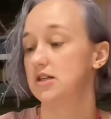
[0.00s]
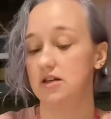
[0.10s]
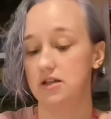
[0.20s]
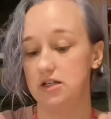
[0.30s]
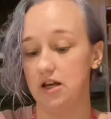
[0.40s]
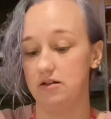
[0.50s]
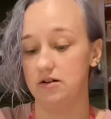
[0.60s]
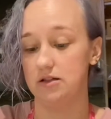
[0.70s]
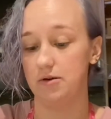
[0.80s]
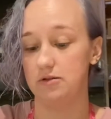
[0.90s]
together as
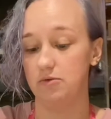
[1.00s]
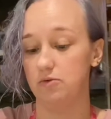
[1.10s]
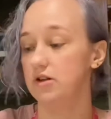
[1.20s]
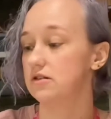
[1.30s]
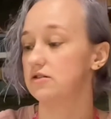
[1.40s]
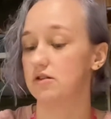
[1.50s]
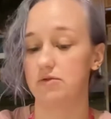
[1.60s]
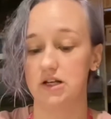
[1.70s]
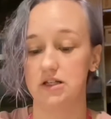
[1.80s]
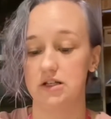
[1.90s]
possible at once so that when I
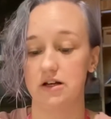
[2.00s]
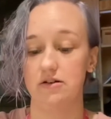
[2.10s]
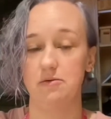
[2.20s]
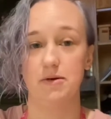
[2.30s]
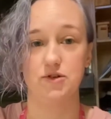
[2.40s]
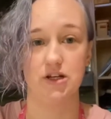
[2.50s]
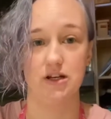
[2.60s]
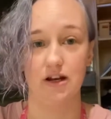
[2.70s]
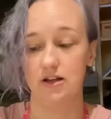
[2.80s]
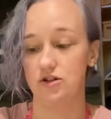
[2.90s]
sit down at my machine, I
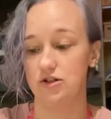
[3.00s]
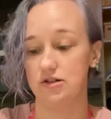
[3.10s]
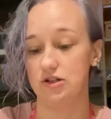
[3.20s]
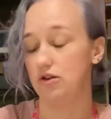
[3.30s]
can just go